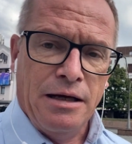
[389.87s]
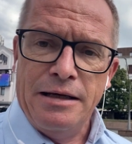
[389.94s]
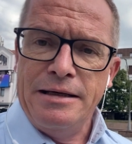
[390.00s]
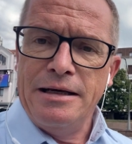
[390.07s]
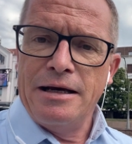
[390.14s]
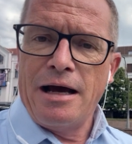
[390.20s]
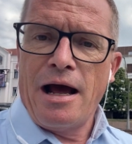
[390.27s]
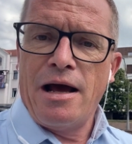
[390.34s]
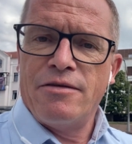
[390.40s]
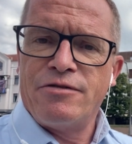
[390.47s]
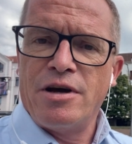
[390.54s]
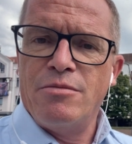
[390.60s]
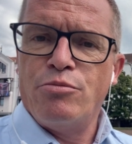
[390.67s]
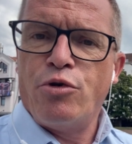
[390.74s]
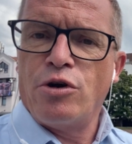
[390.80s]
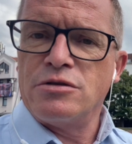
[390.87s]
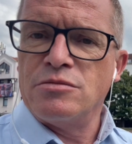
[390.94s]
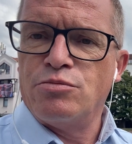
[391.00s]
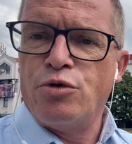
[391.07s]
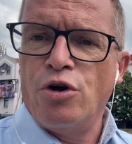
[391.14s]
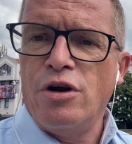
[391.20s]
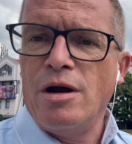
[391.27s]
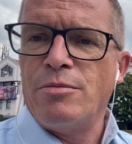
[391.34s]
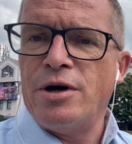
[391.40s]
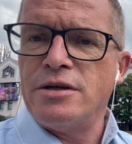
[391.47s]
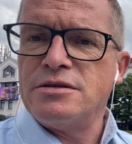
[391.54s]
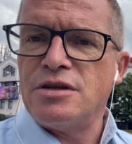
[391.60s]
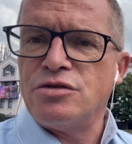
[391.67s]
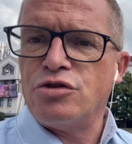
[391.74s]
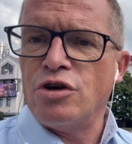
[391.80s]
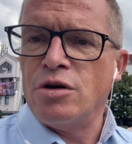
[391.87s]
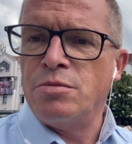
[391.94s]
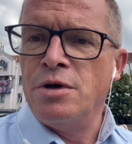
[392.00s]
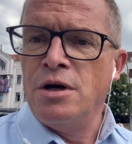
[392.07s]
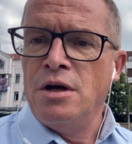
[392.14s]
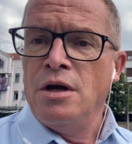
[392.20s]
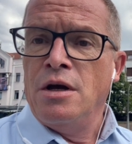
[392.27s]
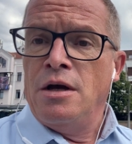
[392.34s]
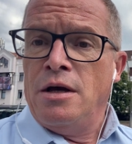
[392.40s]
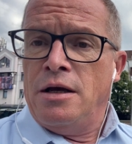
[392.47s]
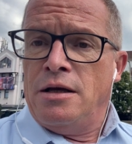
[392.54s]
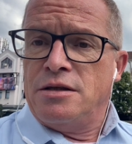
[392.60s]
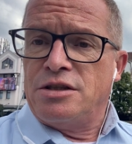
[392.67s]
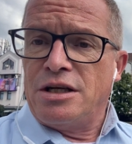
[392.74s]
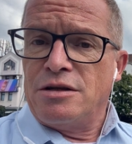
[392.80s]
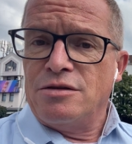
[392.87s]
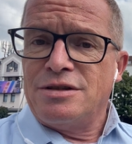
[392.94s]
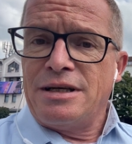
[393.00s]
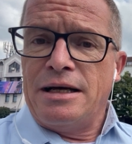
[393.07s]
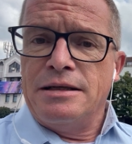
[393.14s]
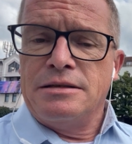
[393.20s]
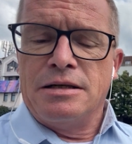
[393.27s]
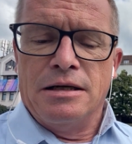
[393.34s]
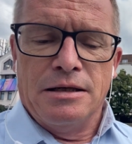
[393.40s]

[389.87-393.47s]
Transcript: Here I have an important book about the Serb genocide.